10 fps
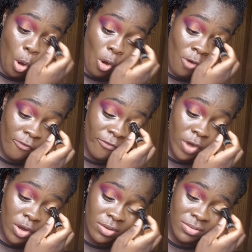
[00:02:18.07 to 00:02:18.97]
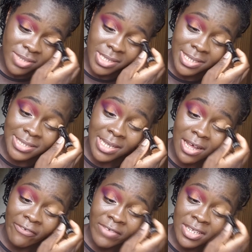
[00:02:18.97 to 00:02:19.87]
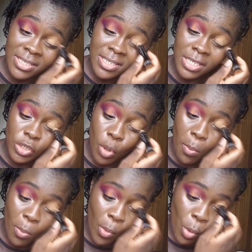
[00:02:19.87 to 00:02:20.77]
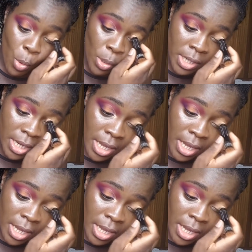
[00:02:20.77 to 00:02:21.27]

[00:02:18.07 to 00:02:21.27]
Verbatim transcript: of all those things that are affecting your mood,